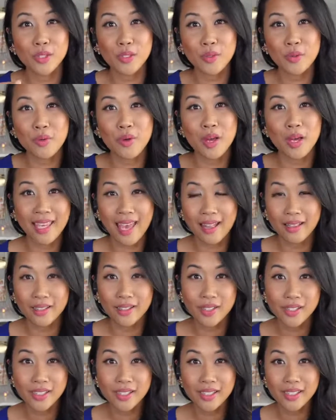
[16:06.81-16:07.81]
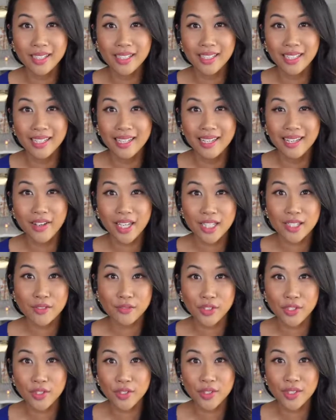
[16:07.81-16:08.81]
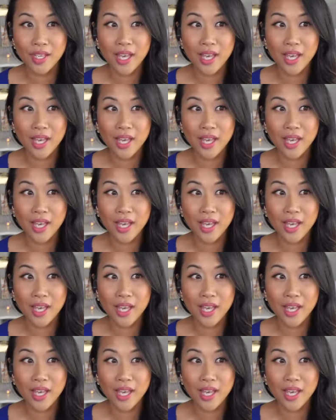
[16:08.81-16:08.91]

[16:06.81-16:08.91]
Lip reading: on my calendar and vice versa.